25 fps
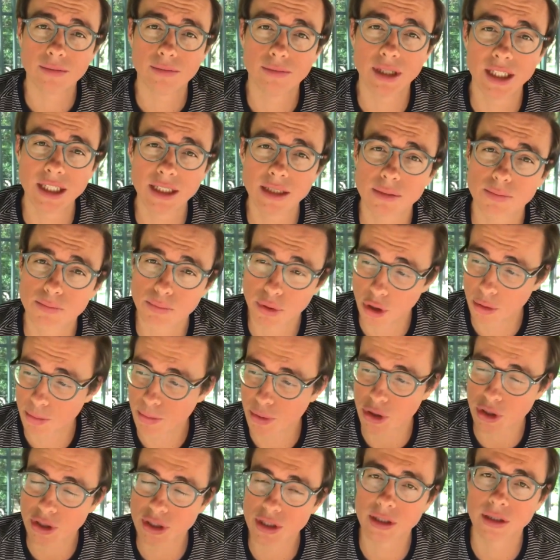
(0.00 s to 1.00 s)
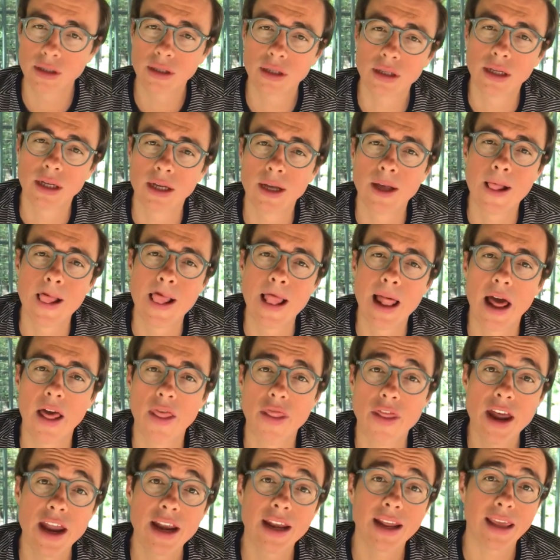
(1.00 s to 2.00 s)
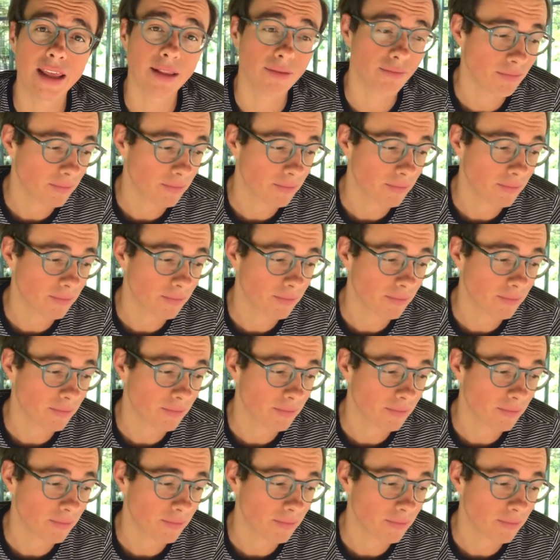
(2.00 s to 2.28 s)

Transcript: mint per person, then